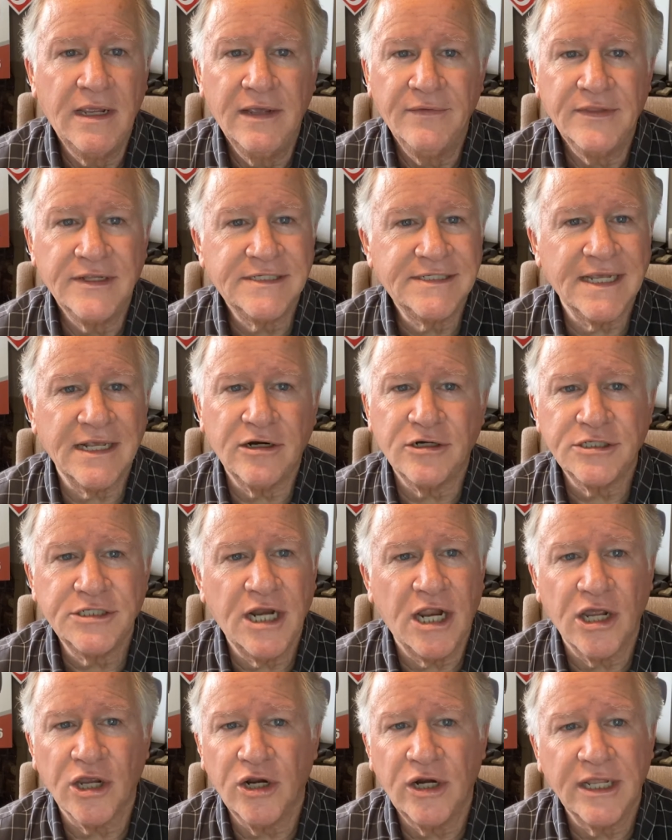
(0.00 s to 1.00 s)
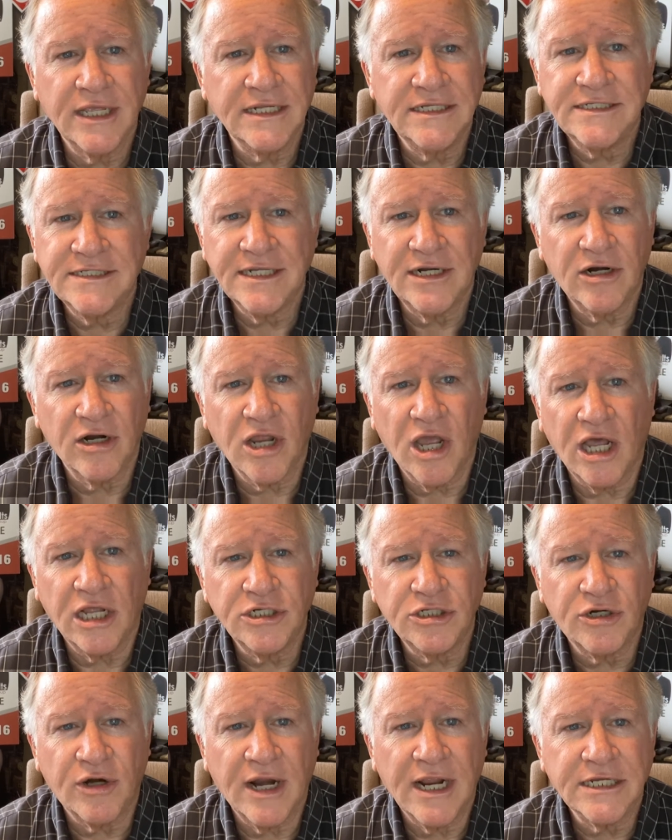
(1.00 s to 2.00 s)
The seller's not going to consider
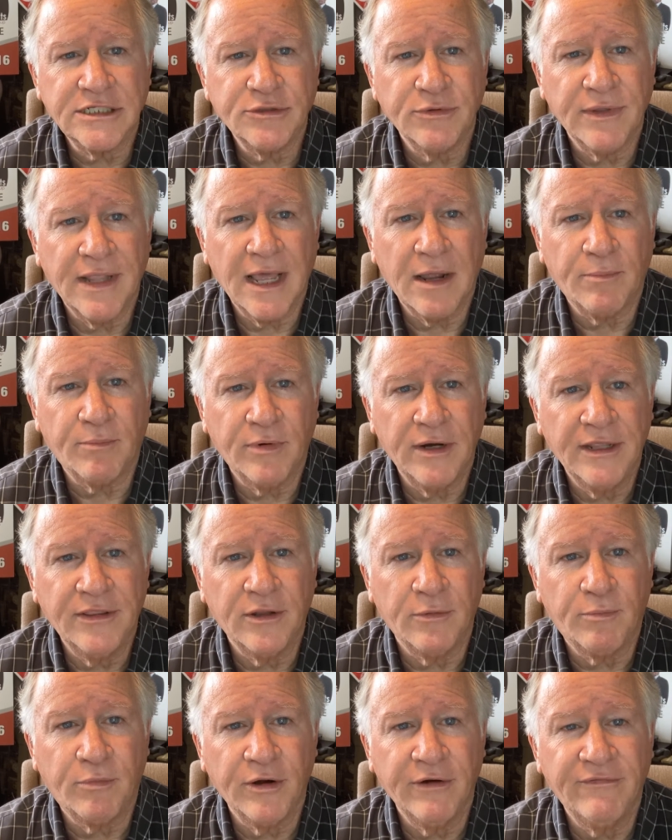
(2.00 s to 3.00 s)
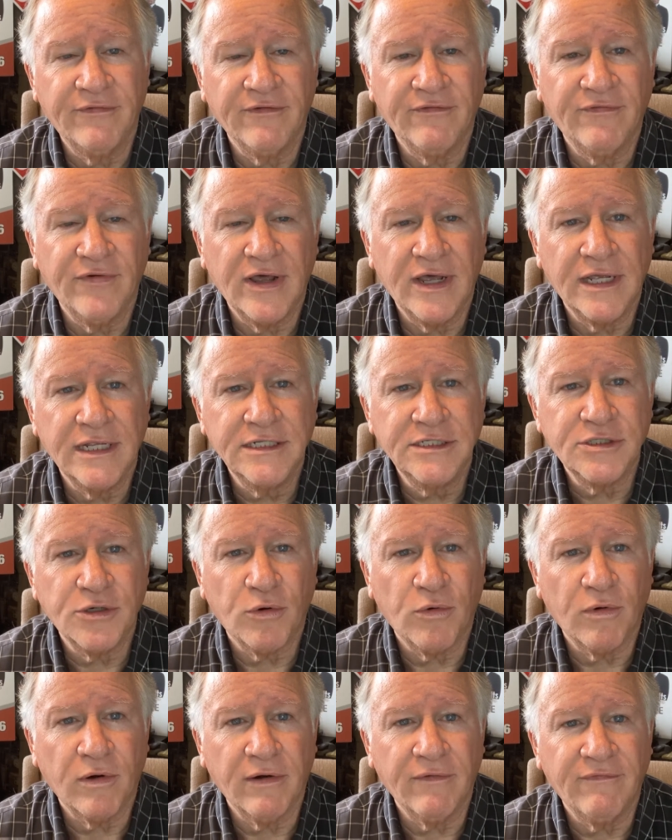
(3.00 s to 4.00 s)
contracts without either proof of funds
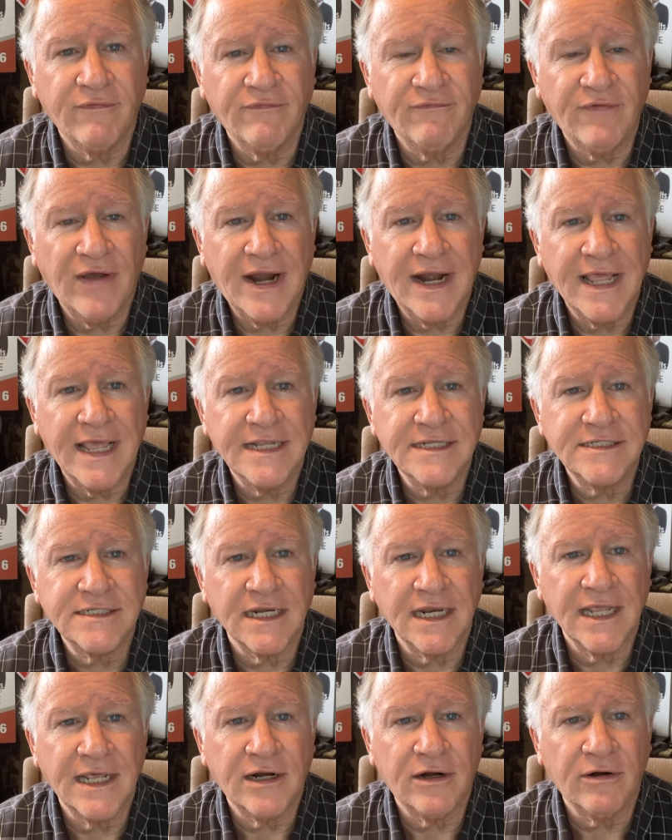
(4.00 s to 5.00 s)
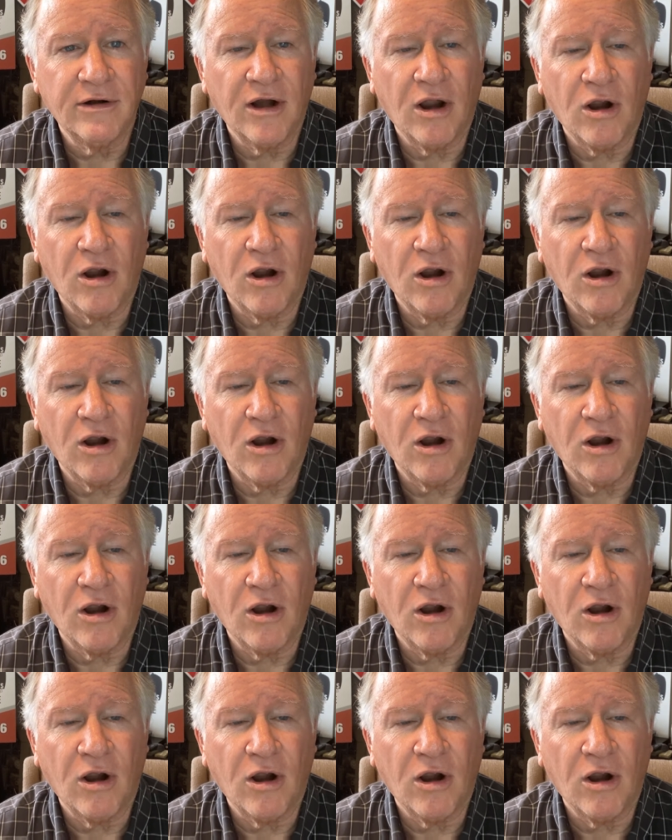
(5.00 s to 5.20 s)
or a financed letter